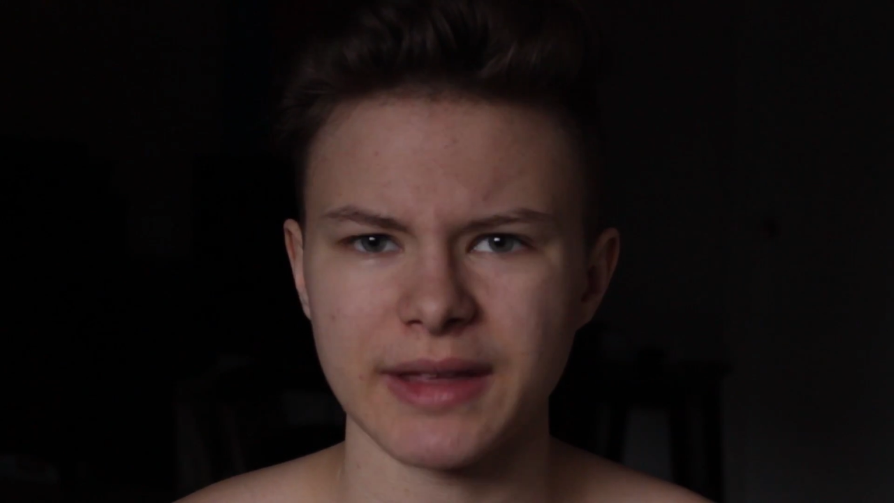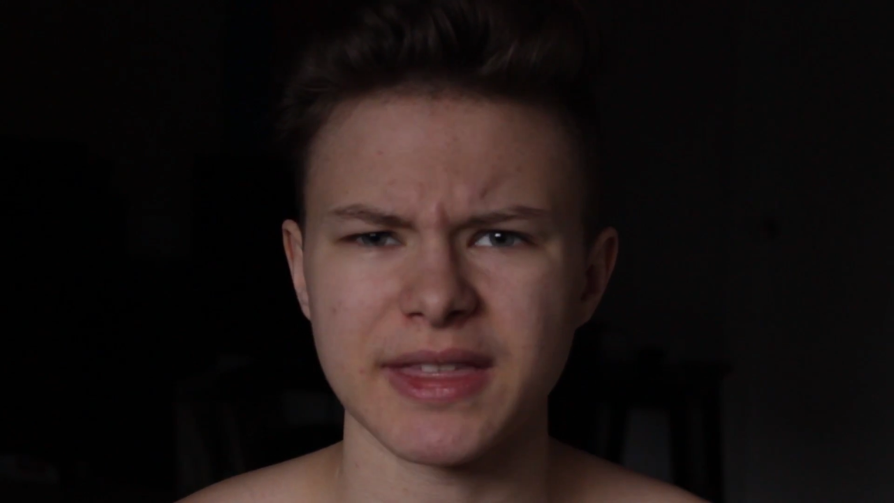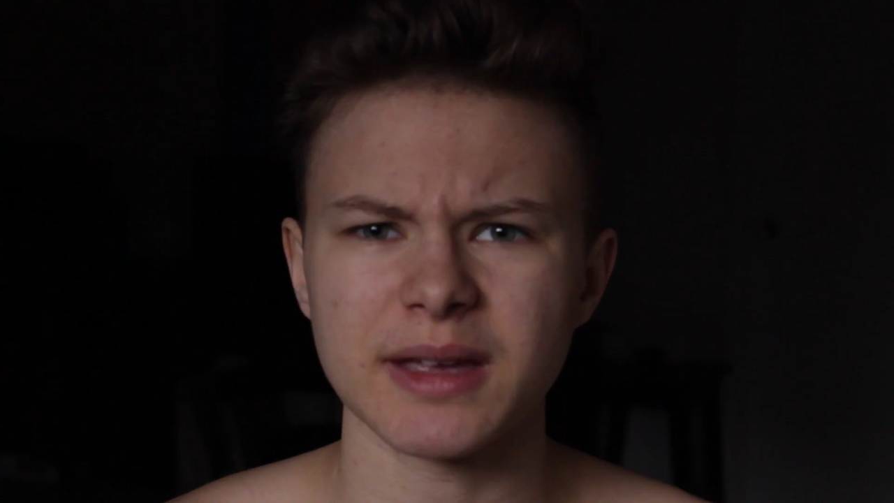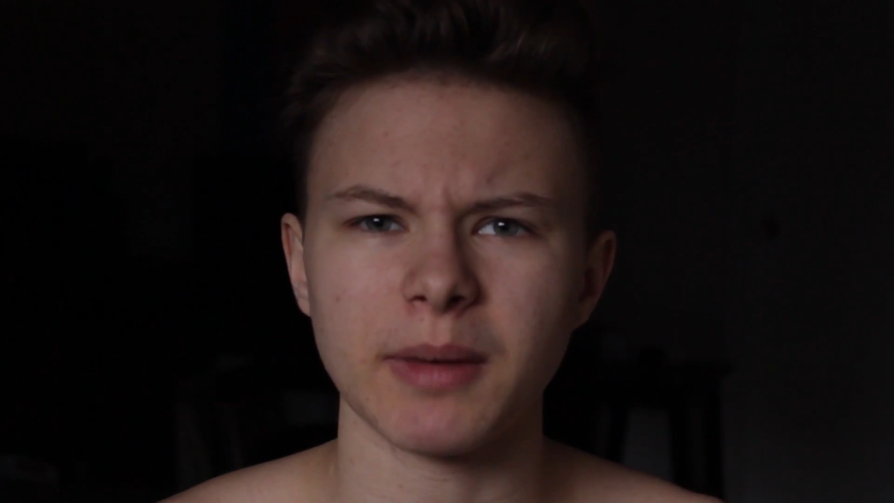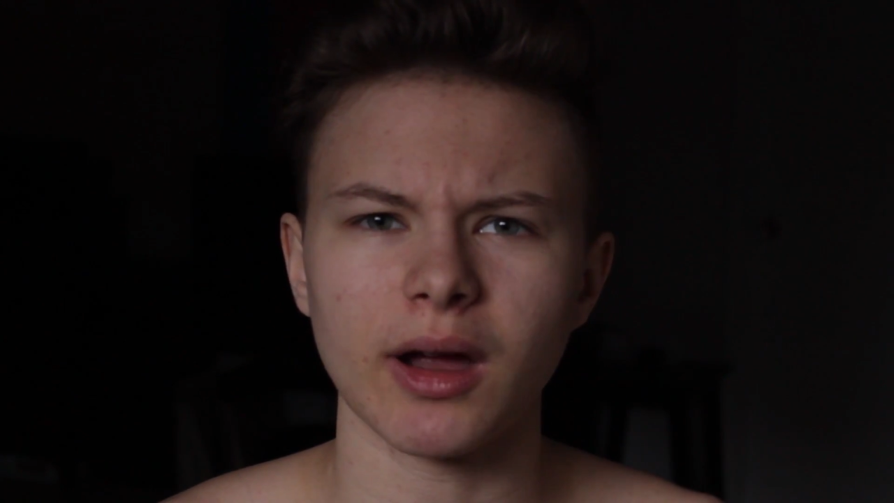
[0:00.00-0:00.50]
I
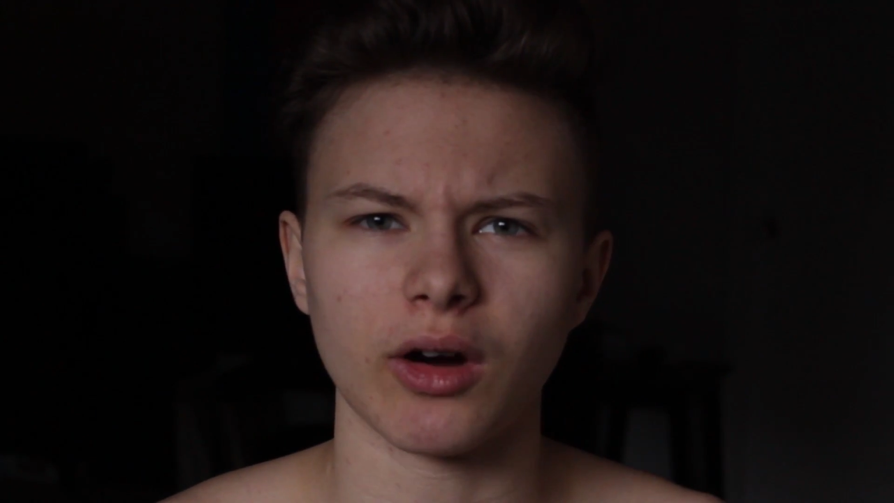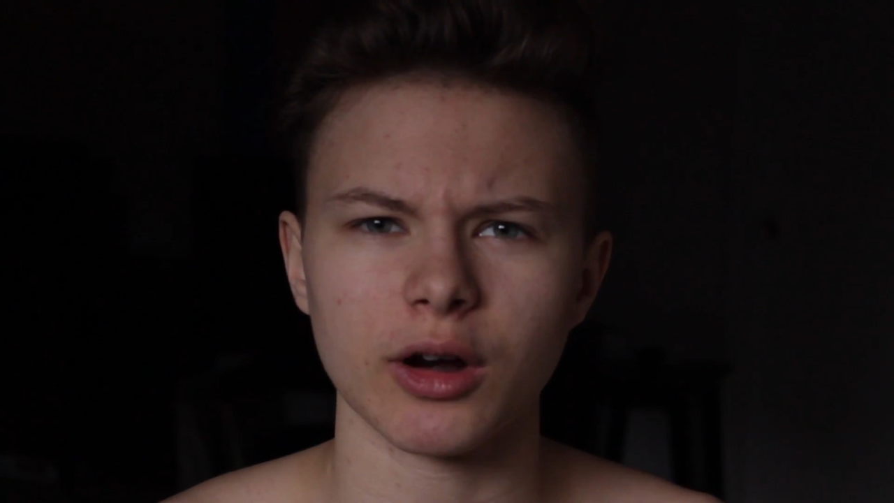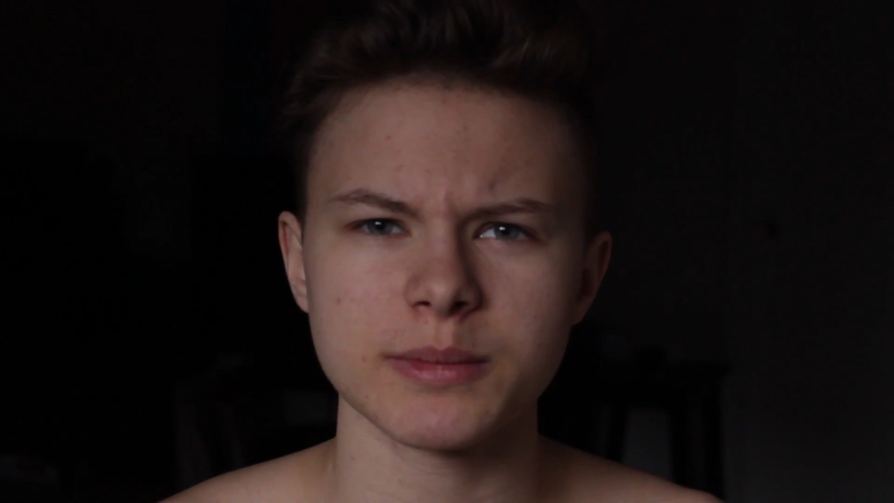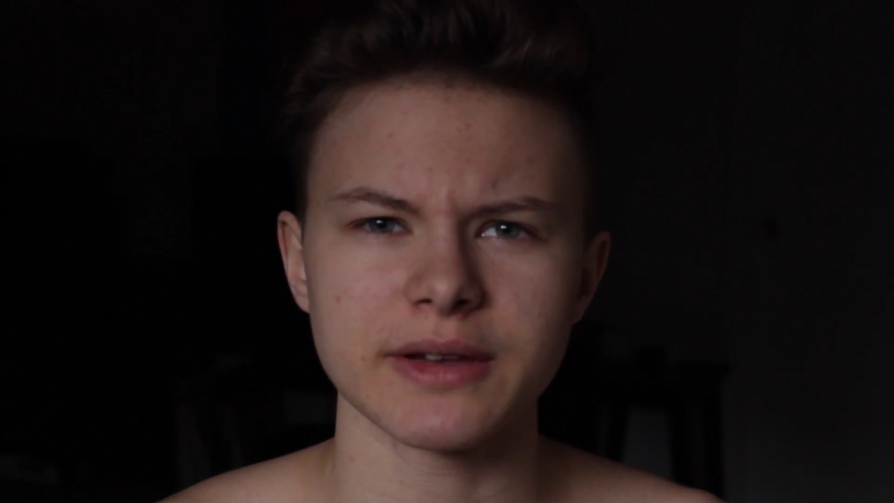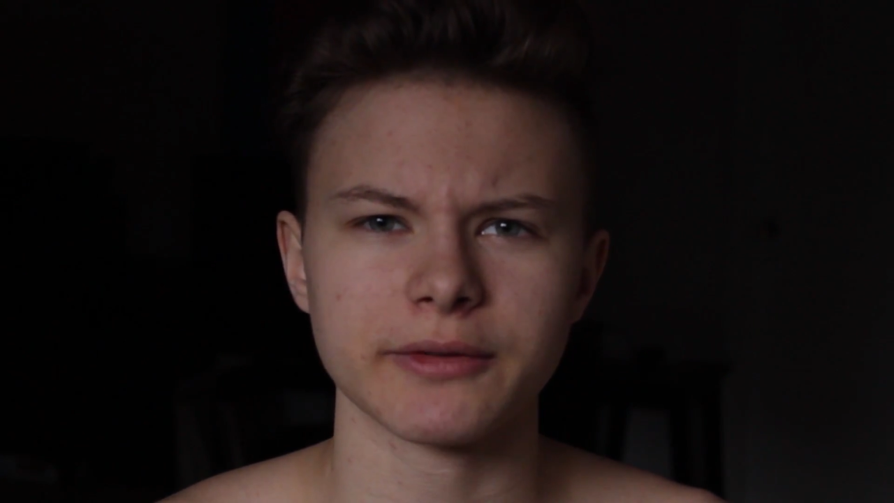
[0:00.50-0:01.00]
think my
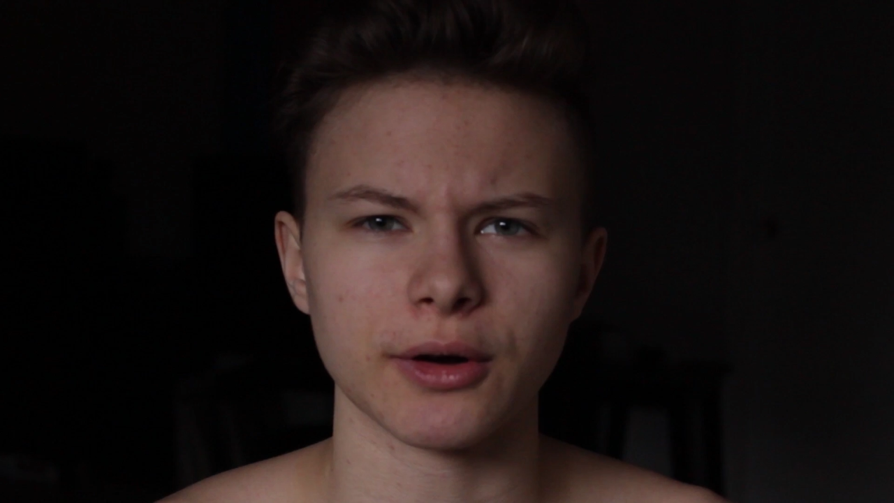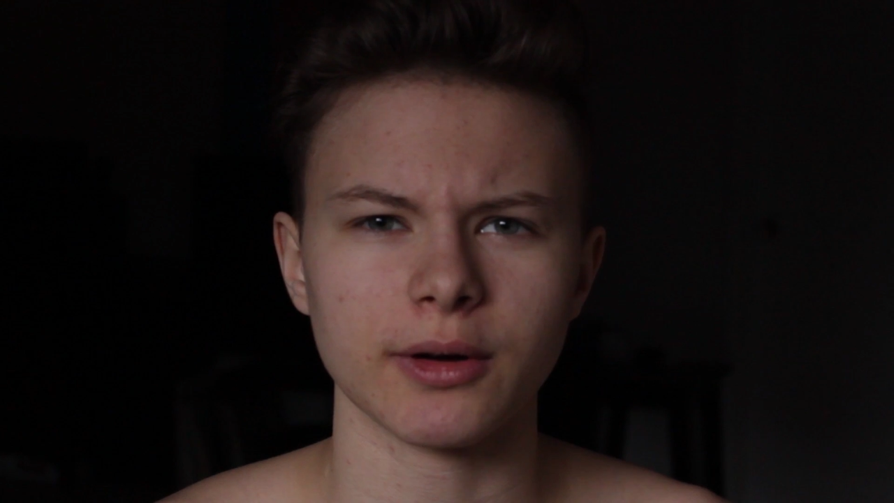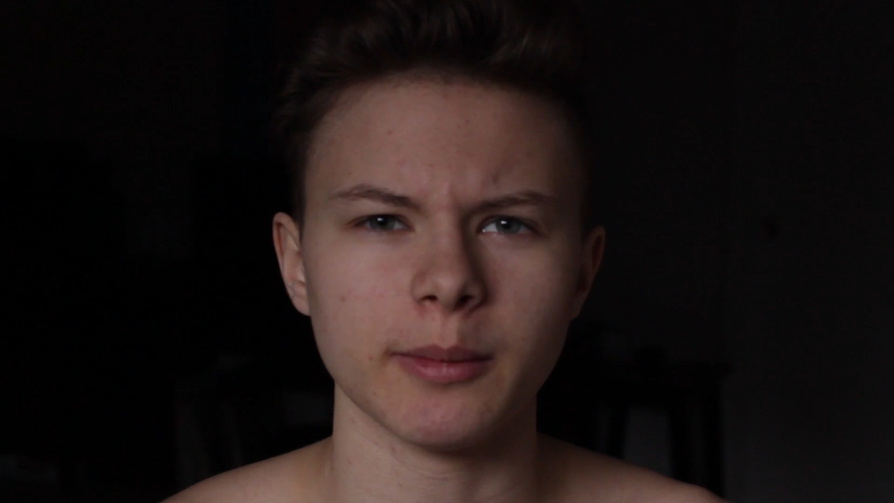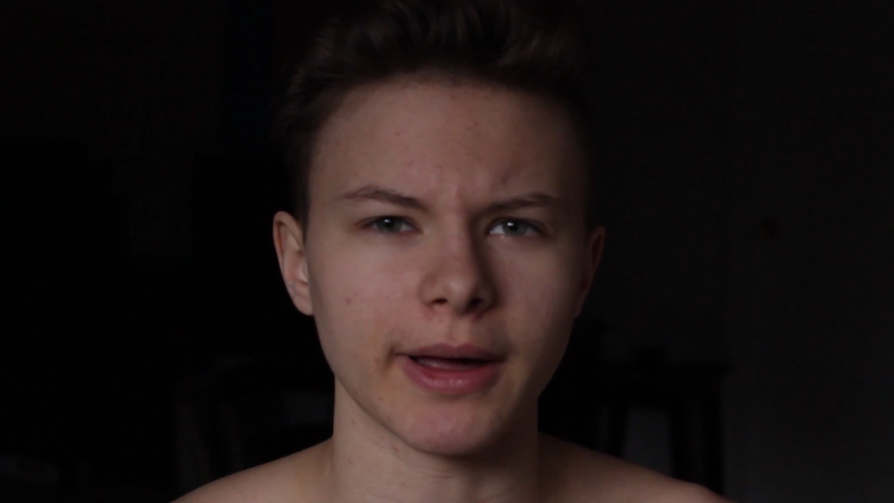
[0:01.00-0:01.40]
arms have grown